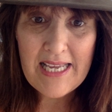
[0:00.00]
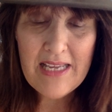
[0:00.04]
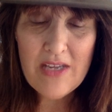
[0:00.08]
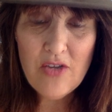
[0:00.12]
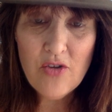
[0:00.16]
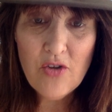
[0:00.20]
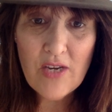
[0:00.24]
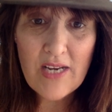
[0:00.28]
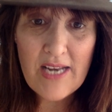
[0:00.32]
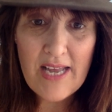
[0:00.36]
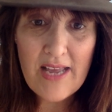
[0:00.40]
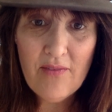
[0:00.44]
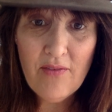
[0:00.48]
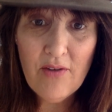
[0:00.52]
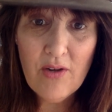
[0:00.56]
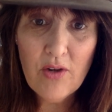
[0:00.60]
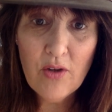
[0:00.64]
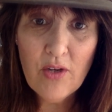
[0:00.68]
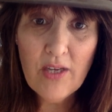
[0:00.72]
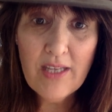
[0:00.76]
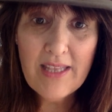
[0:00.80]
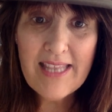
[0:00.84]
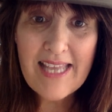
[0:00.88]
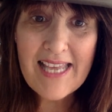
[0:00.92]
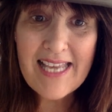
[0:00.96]
You can have a
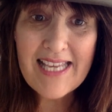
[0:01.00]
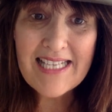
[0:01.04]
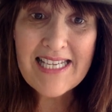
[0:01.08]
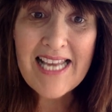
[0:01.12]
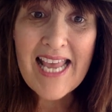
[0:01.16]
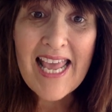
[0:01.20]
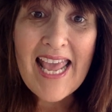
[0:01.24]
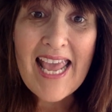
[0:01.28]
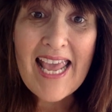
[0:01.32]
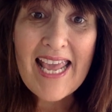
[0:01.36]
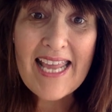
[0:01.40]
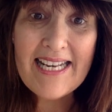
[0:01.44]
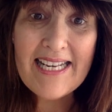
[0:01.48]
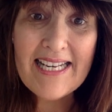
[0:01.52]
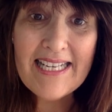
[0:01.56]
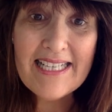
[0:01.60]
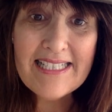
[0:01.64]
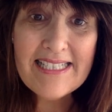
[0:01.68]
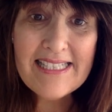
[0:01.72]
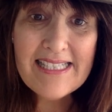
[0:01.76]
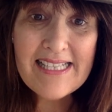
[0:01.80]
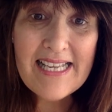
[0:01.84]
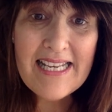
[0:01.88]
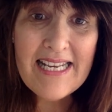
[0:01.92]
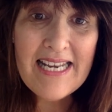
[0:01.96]
look at that and
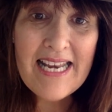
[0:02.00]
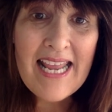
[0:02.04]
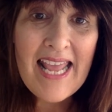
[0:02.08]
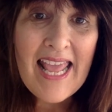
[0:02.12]
listen.